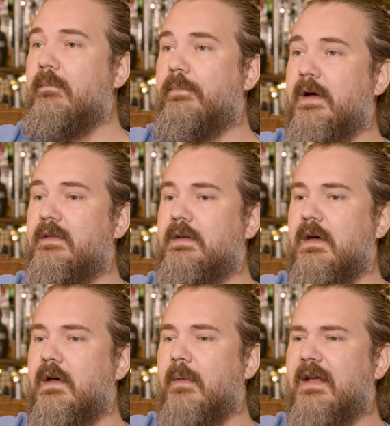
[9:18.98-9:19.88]
But
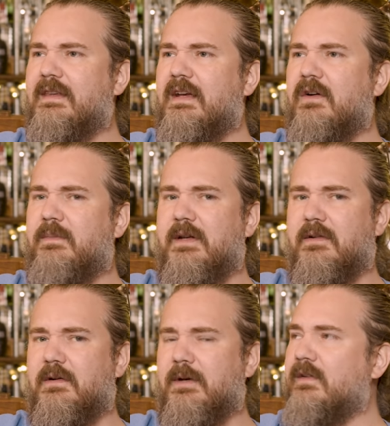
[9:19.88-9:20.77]
I think I would be a
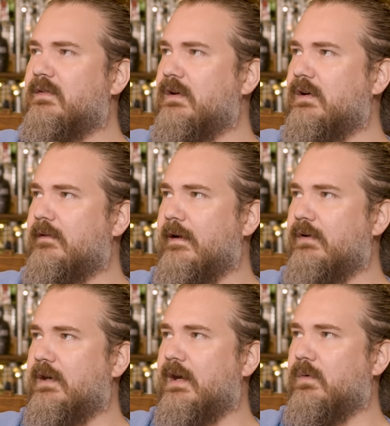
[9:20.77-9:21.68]
little bit concerned if
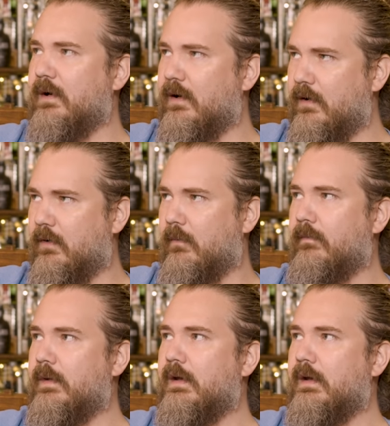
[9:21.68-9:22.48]
every night I went home